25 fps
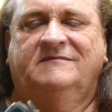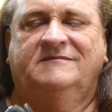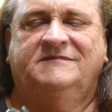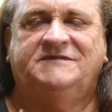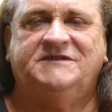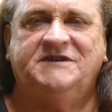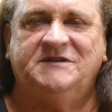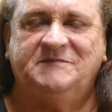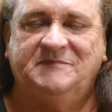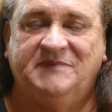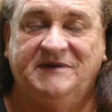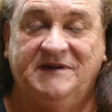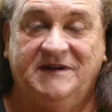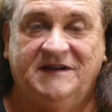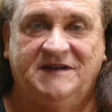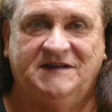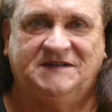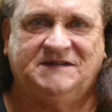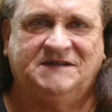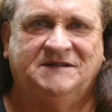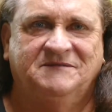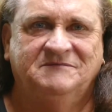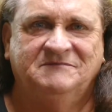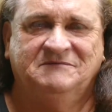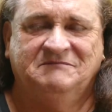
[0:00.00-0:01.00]
G P
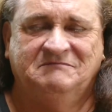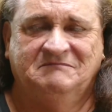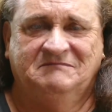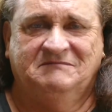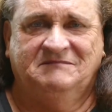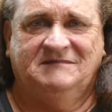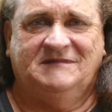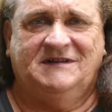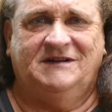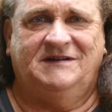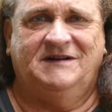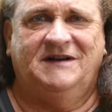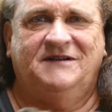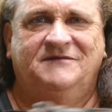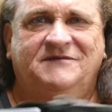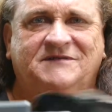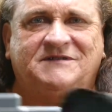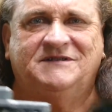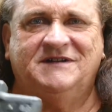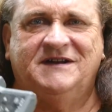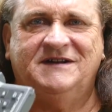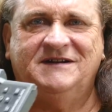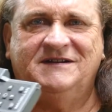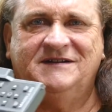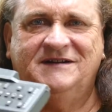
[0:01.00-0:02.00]
S that I haven't
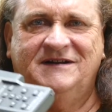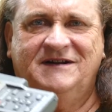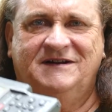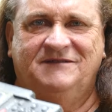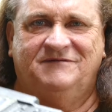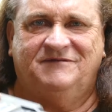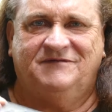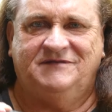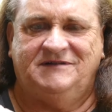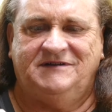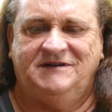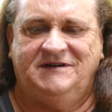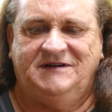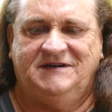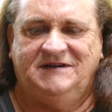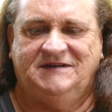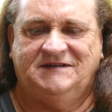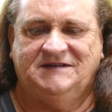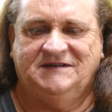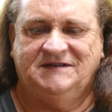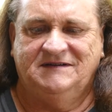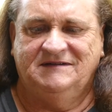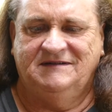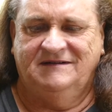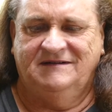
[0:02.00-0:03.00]
taken out for years.